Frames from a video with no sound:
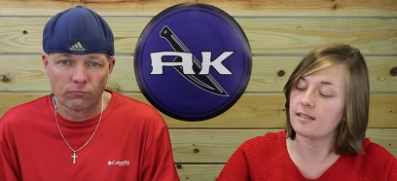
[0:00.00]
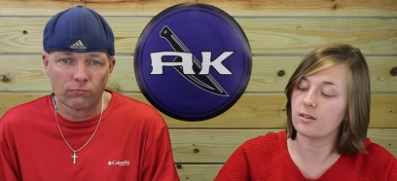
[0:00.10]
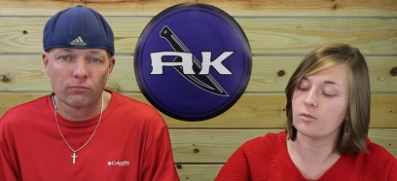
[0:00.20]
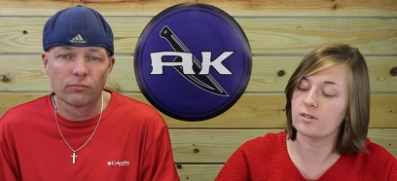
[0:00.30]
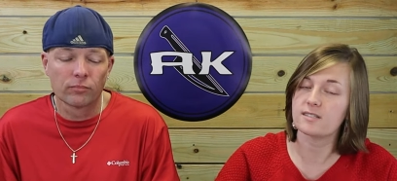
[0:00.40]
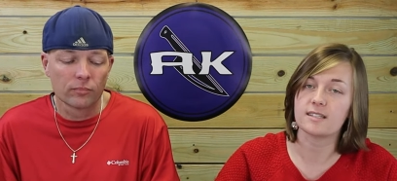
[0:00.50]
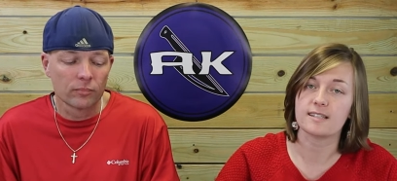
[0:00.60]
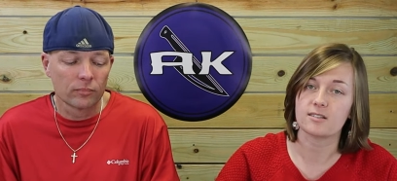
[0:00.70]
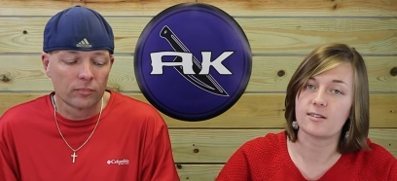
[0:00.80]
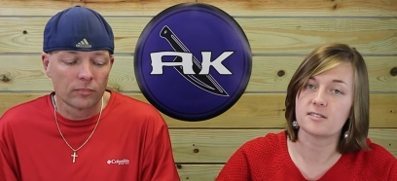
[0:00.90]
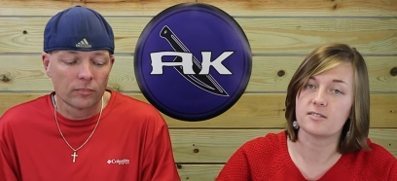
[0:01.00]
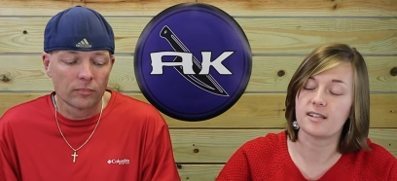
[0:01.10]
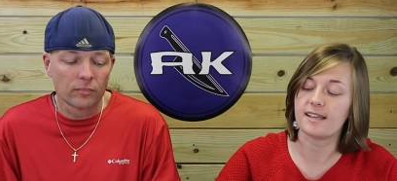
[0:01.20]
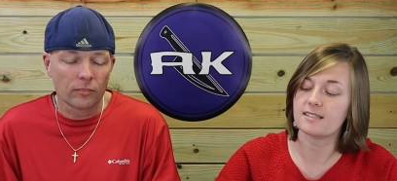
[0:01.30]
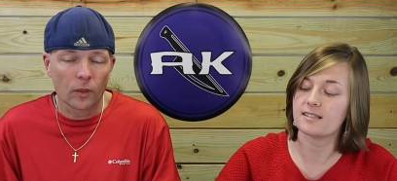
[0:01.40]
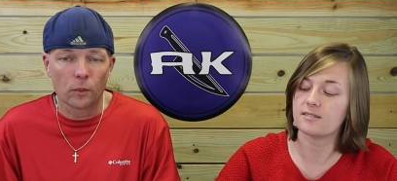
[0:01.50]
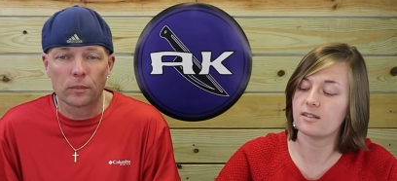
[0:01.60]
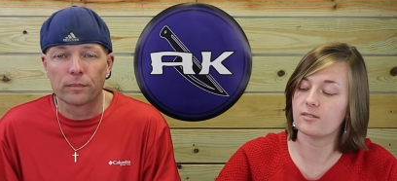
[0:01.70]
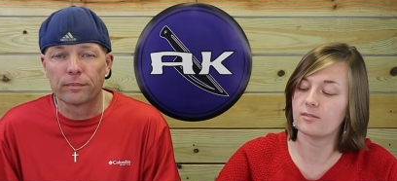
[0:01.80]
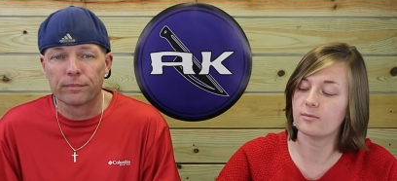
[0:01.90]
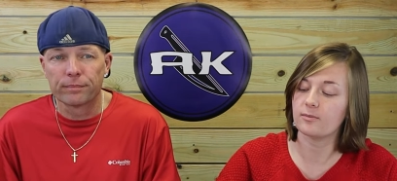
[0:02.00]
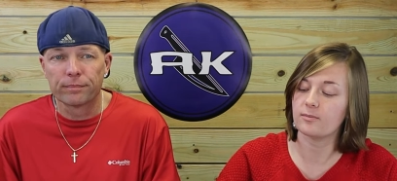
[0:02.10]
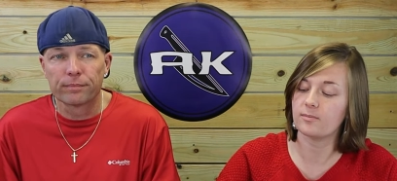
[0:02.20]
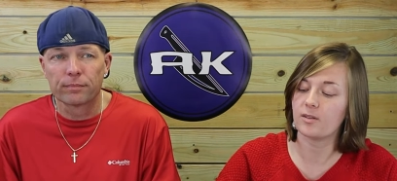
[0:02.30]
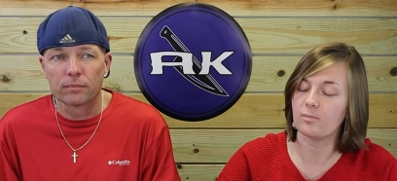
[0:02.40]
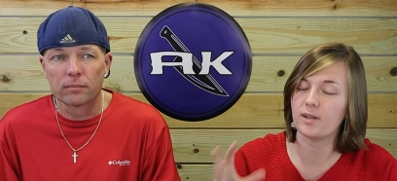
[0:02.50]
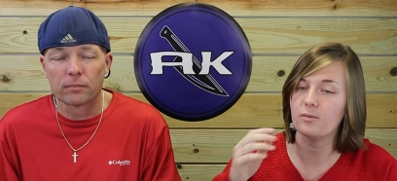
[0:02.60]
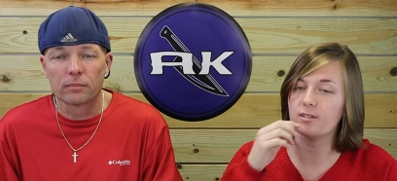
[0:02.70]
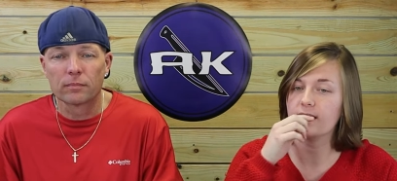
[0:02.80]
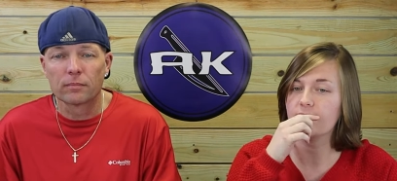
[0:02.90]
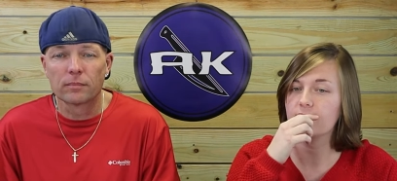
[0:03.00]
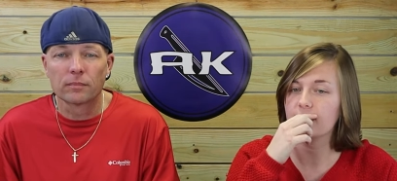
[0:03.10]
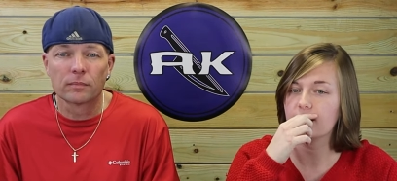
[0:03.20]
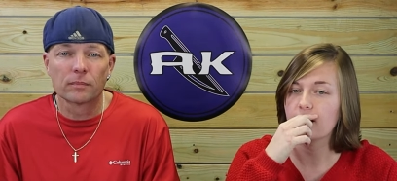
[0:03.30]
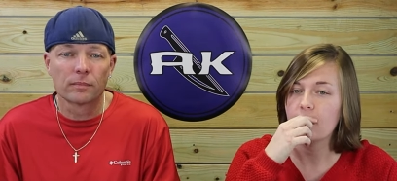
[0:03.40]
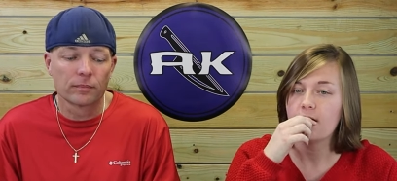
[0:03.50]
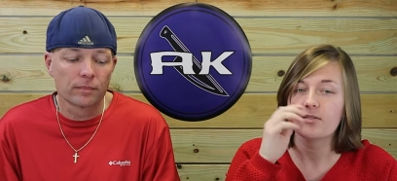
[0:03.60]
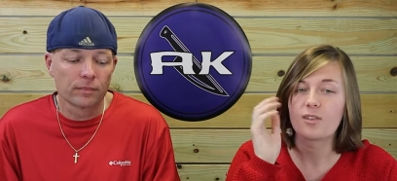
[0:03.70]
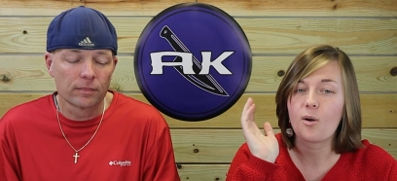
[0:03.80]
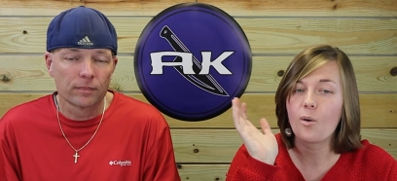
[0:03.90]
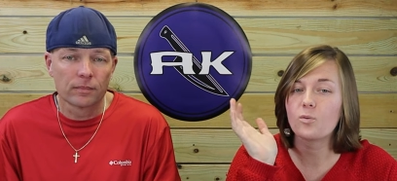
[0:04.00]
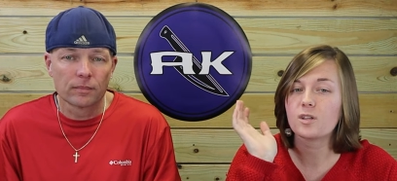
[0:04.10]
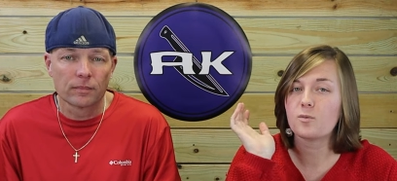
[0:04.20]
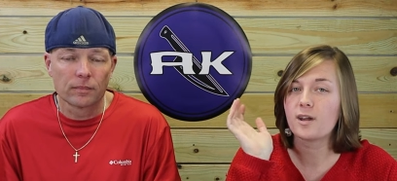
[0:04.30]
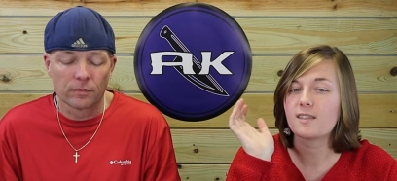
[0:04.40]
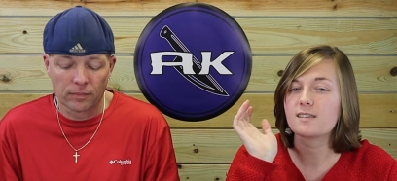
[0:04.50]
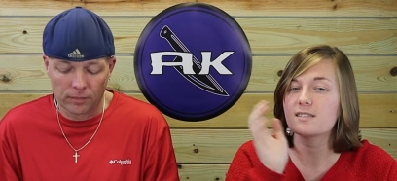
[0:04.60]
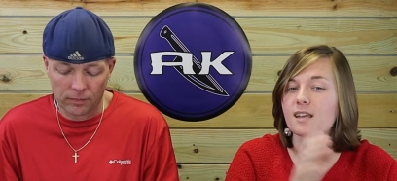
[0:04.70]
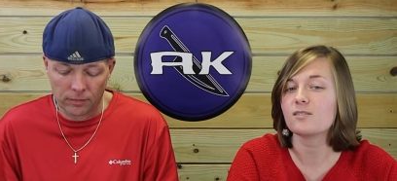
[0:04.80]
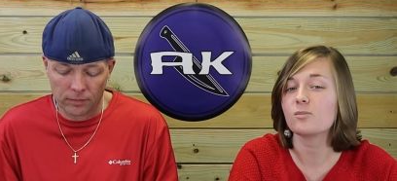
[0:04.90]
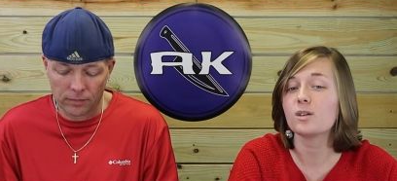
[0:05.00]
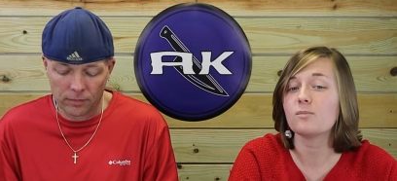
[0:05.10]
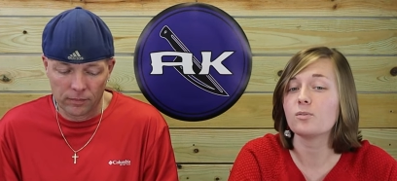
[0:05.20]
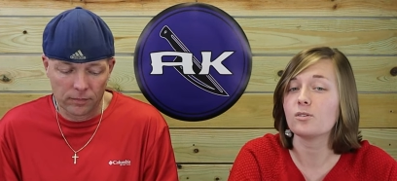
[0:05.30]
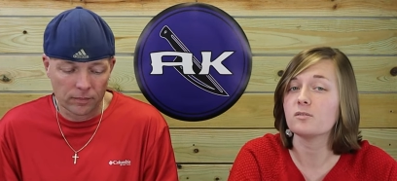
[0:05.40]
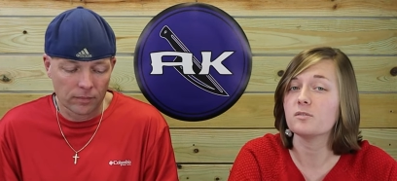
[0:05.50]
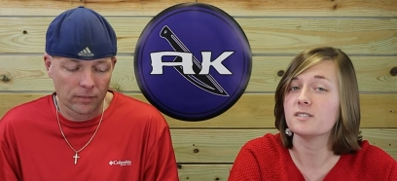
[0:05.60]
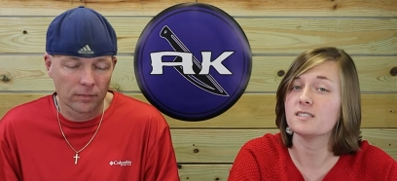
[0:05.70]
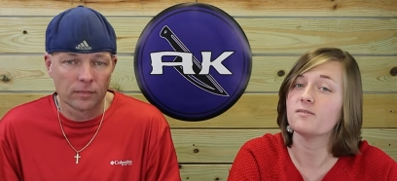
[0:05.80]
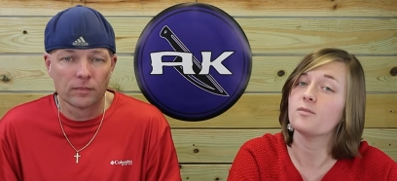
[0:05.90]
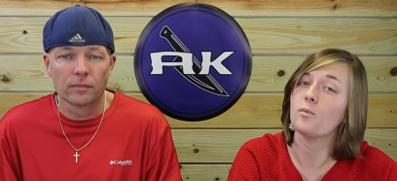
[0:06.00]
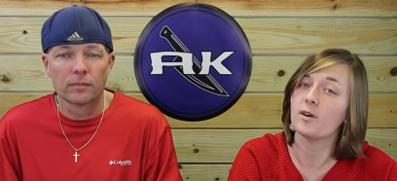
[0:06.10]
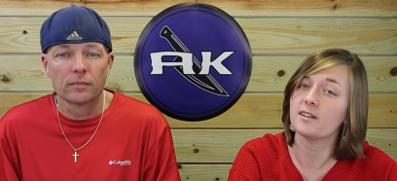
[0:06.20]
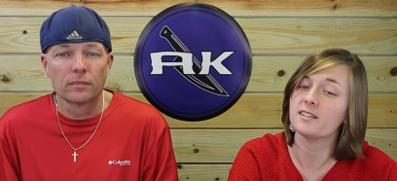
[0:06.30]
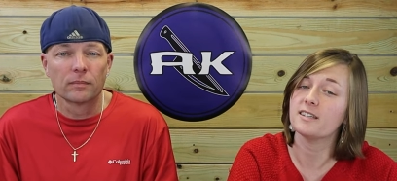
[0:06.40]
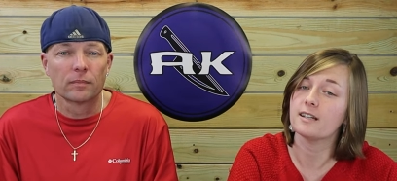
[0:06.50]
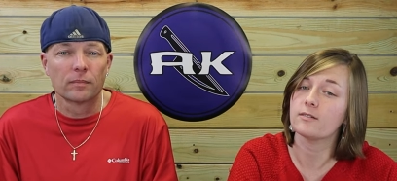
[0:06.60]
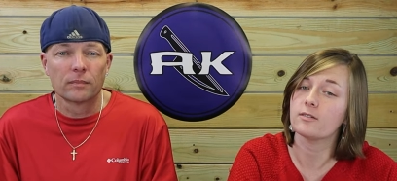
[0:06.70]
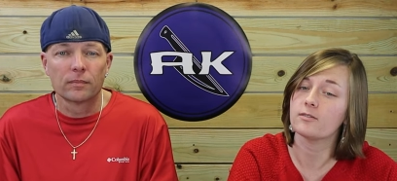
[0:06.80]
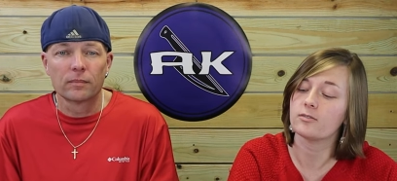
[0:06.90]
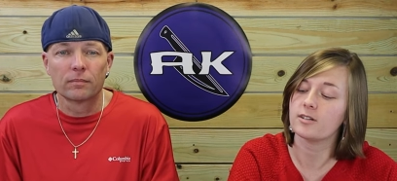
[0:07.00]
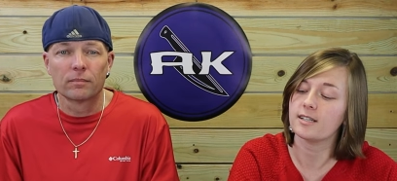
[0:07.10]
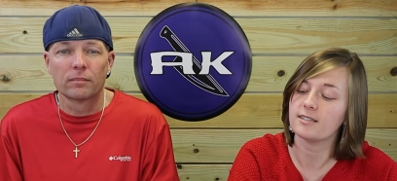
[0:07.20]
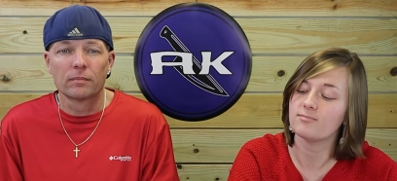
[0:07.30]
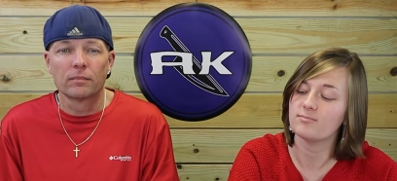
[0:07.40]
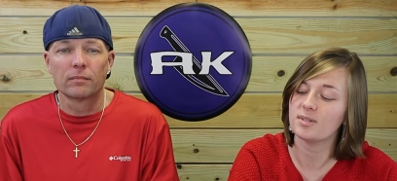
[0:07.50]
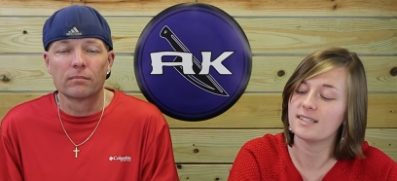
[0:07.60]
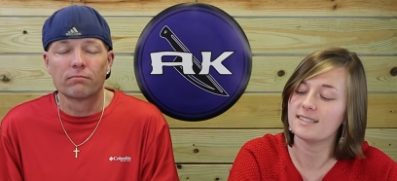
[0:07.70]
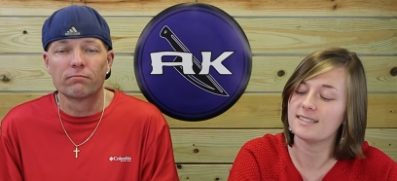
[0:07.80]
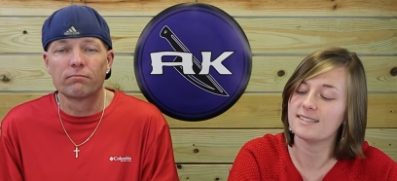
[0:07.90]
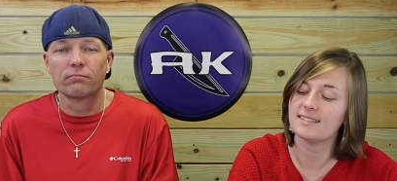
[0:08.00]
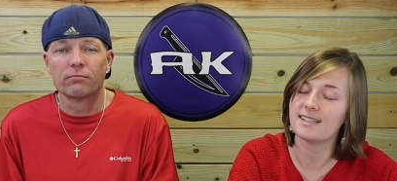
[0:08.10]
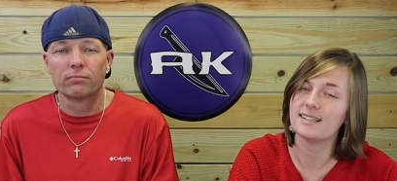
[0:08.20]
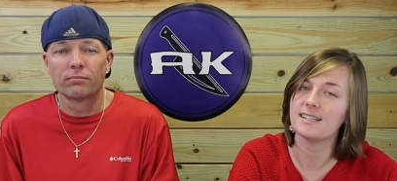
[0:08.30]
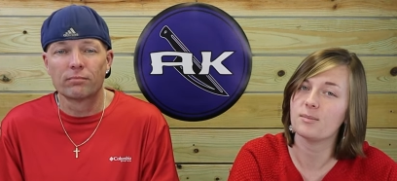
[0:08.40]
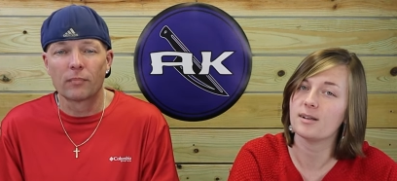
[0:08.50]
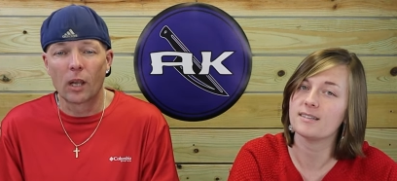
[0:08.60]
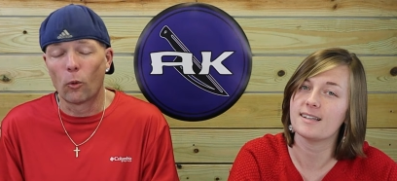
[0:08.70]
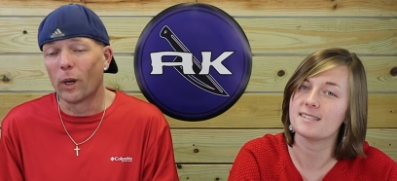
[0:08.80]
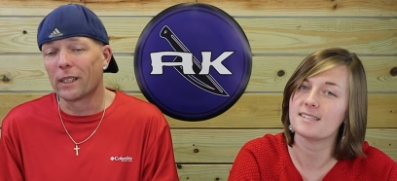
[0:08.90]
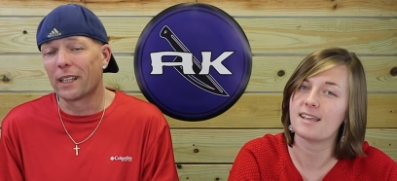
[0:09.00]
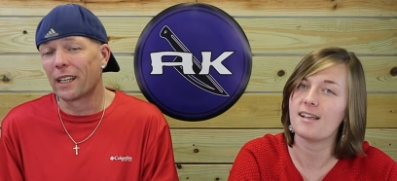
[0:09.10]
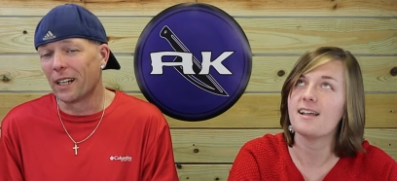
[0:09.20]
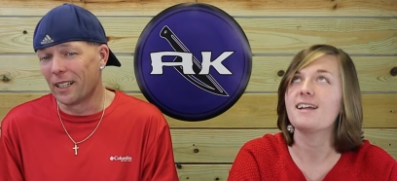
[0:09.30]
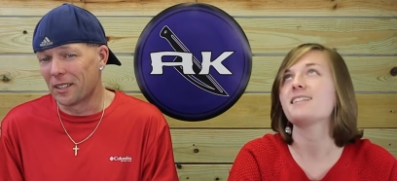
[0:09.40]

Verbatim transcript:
Speaker 1: The Grizzly is also nice. That's another, mm -hmm. another big one they've done. The only way this knife could be improved was if one could get it for free. But now that I think about it, that's one cannot.